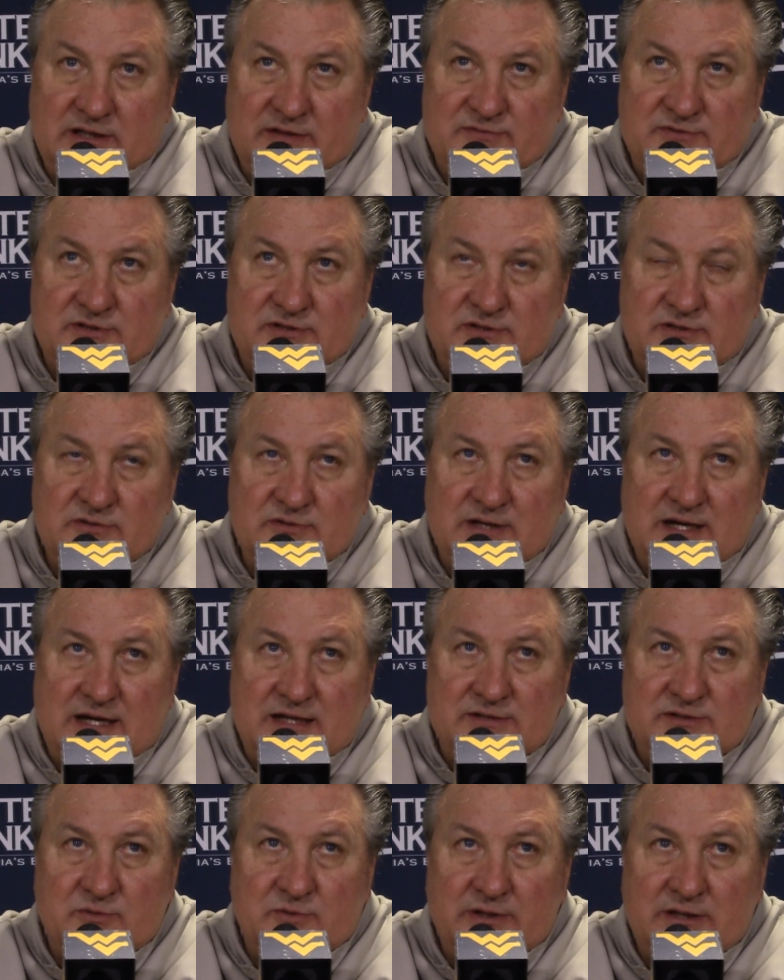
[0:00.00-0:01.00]
There's just two
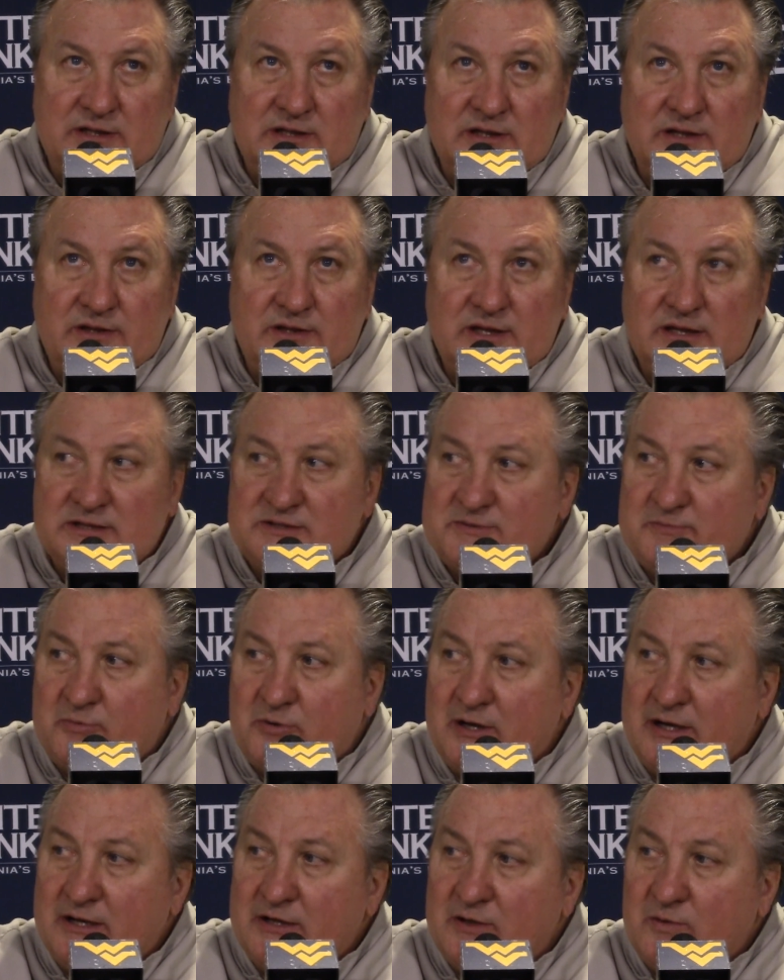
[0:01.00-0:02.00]
guys that we can get things
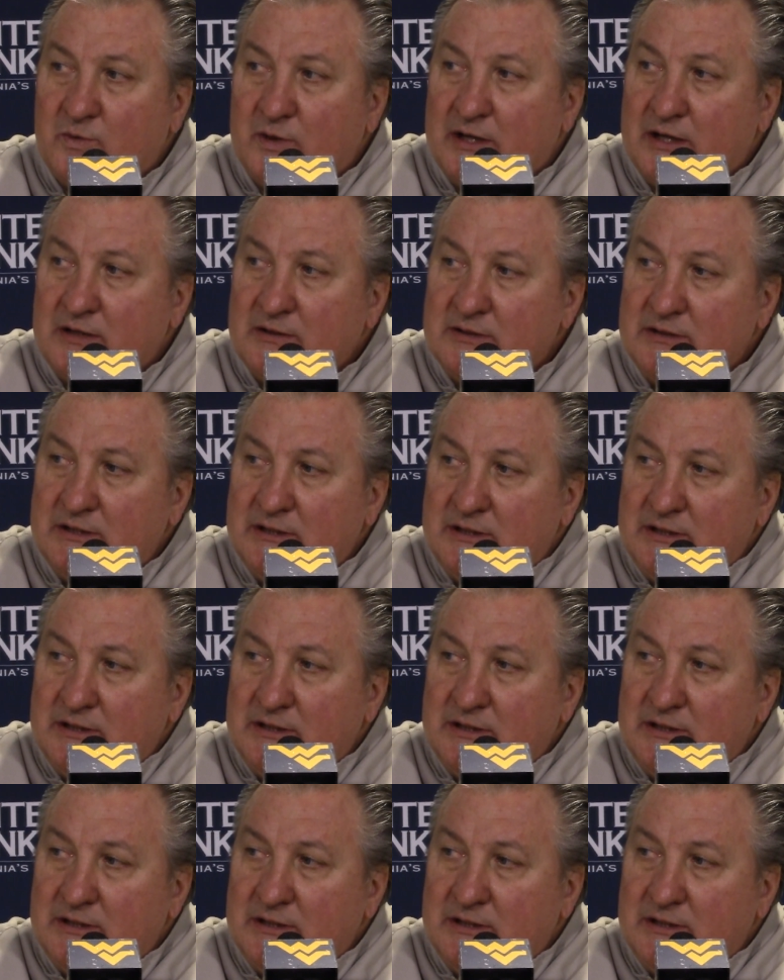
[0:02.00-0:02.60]
spread to where